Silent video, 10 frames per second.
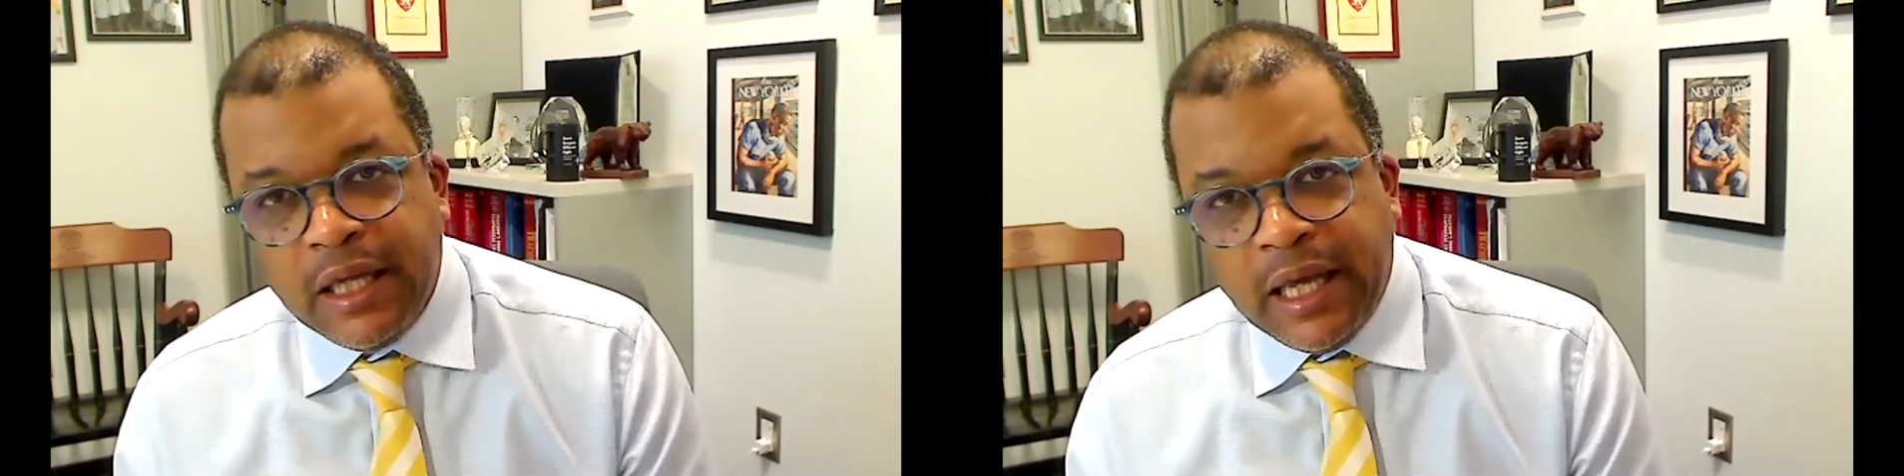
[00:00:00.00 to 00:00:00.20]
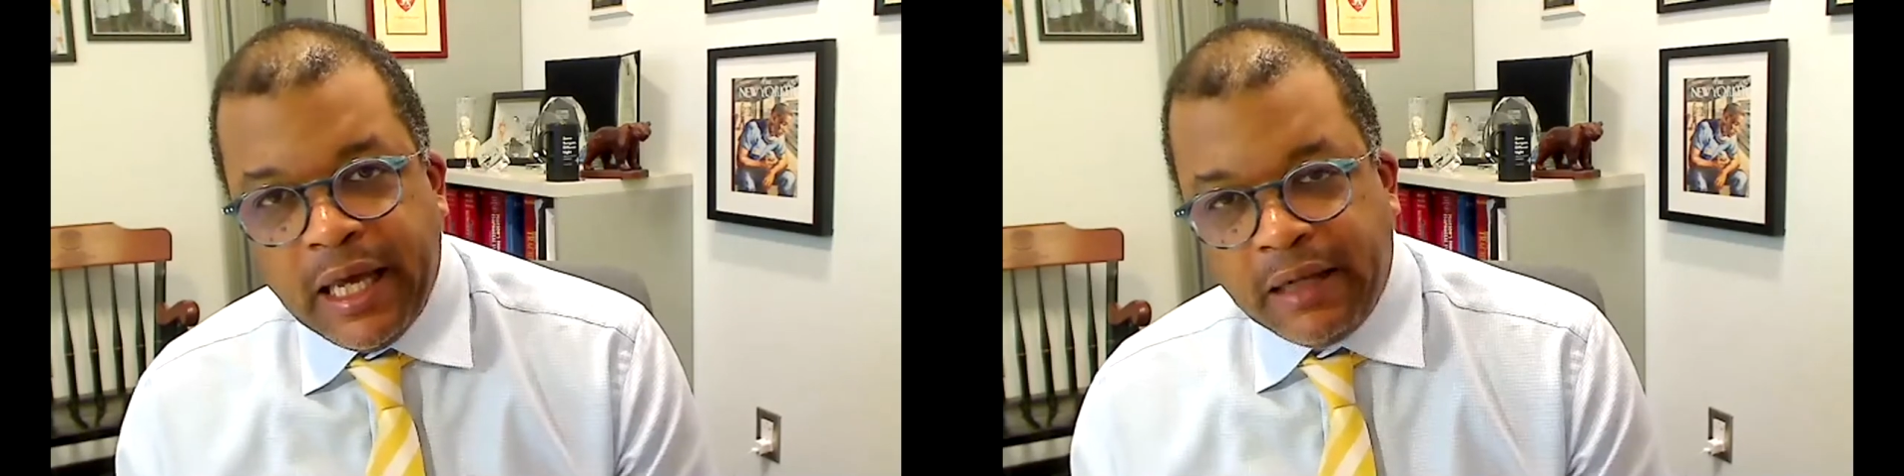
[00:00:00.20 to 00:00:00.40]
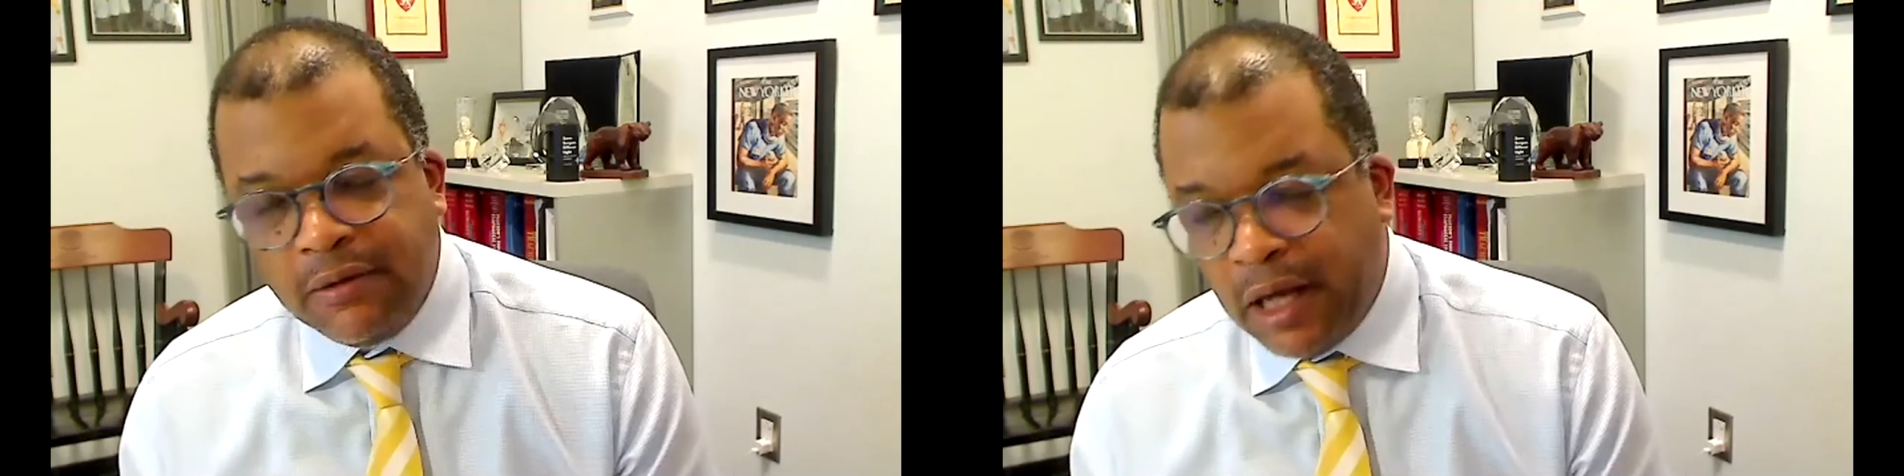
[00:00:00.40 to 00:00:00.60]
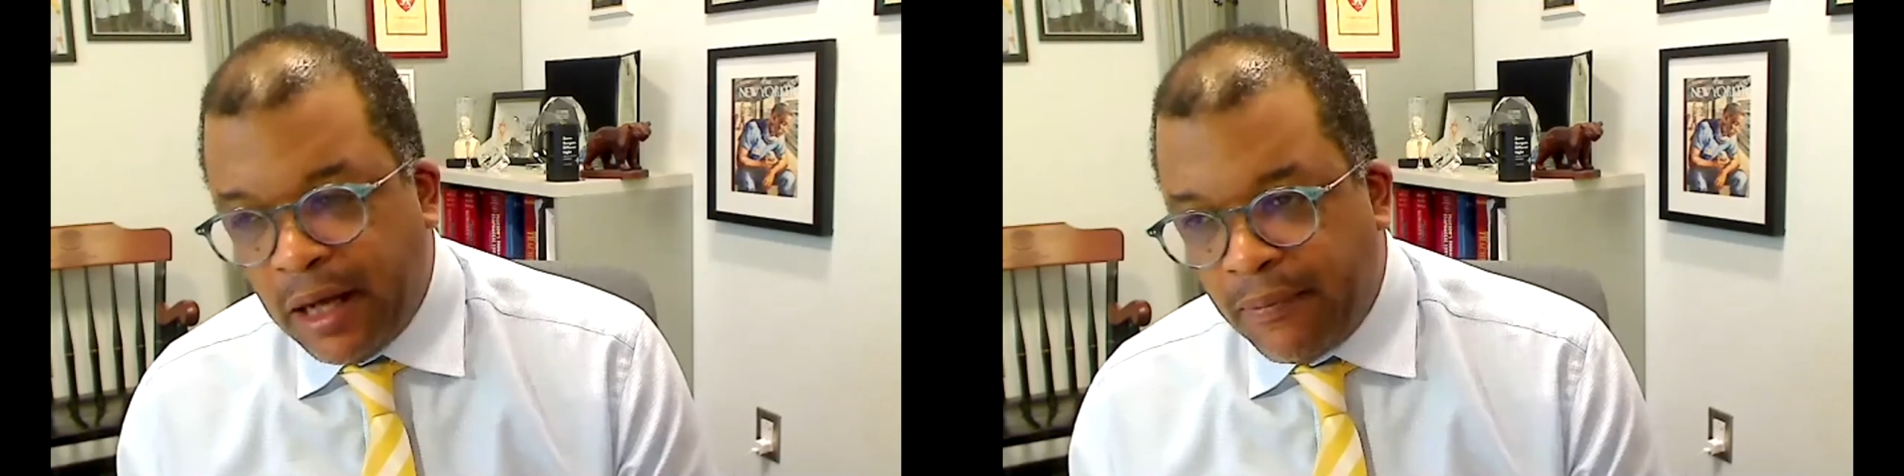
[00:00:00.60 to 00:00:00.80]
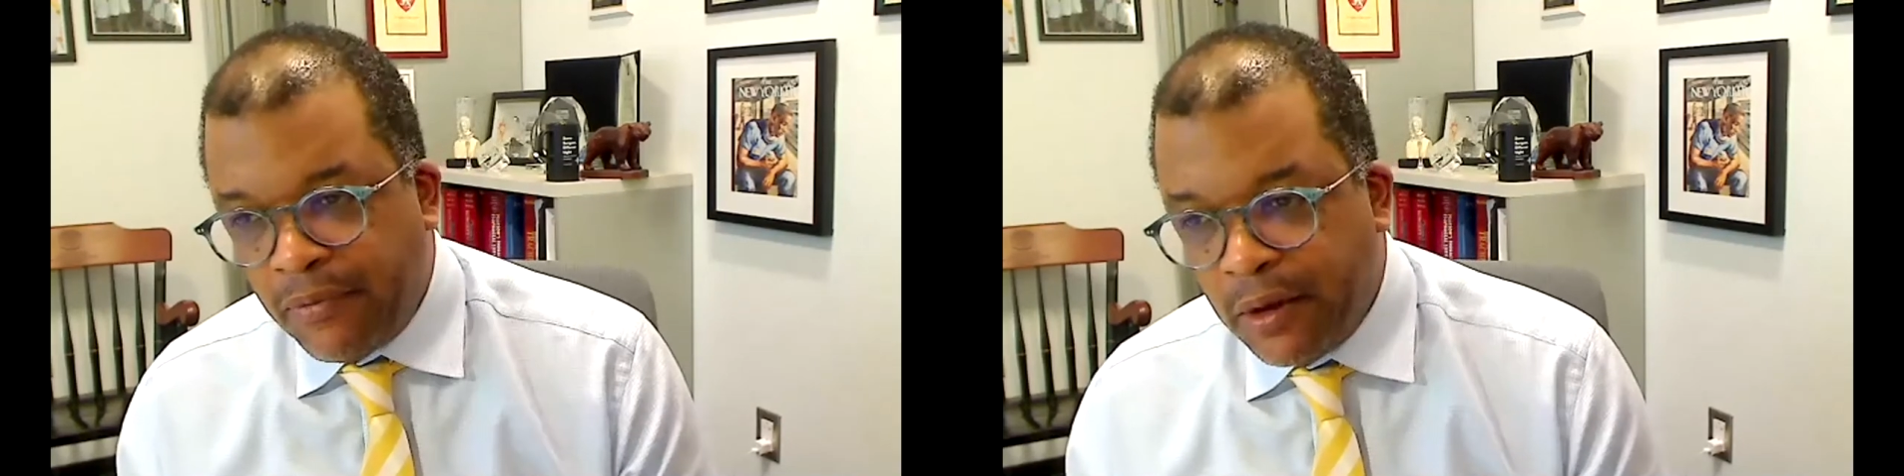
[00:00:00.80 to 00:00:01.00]
And
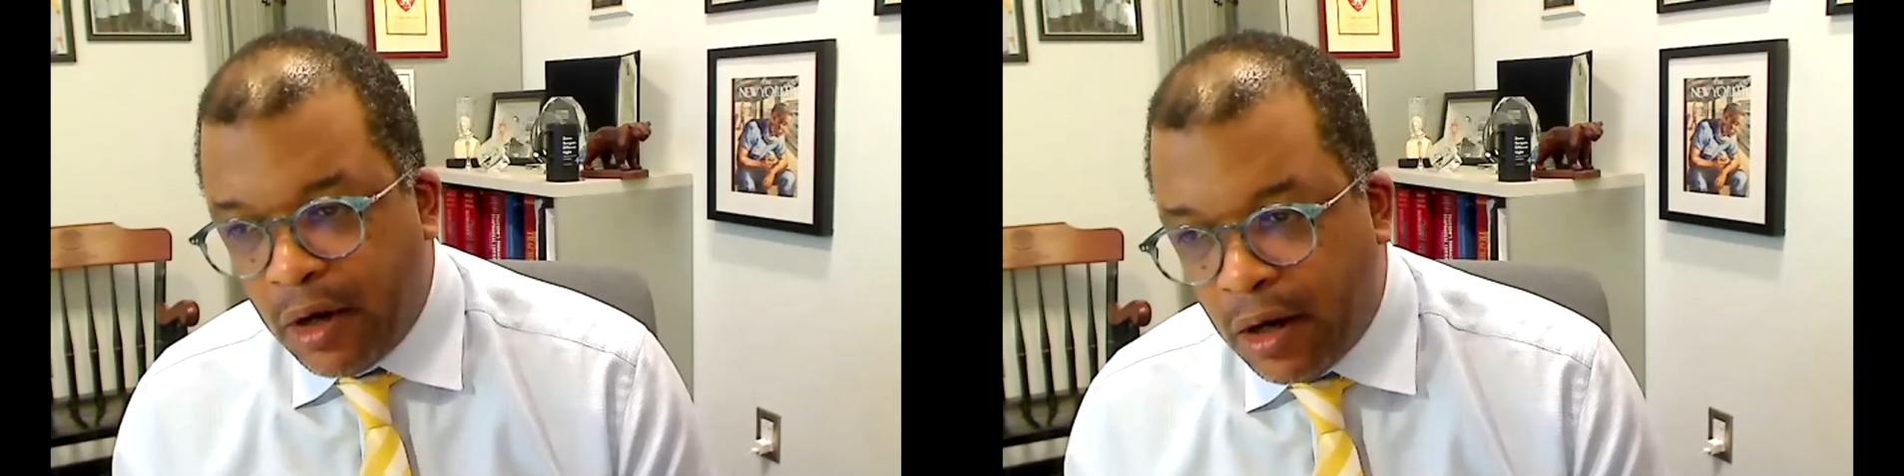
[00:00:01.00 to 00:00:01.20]
um,